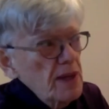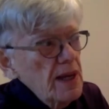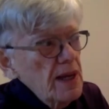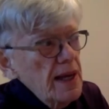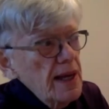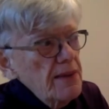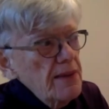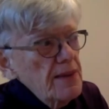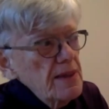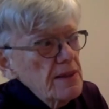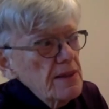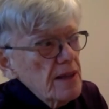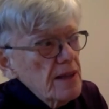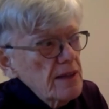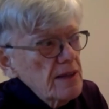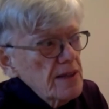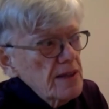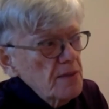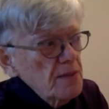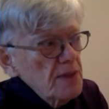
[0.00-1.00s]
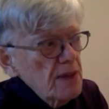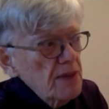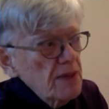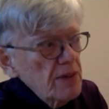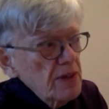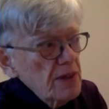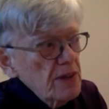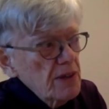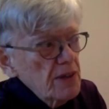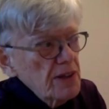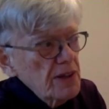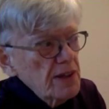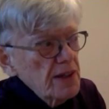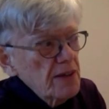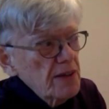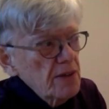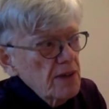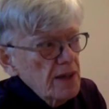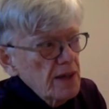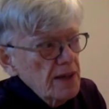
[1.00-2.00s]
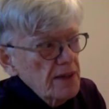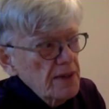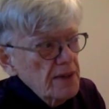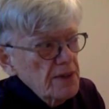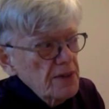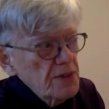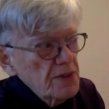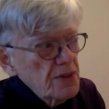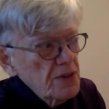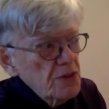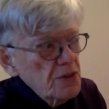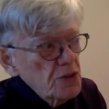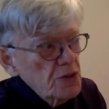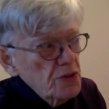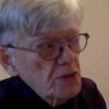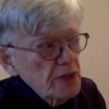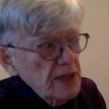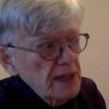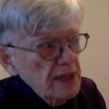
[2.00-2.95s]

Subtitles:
In this case, I'm definitely going to outline this tree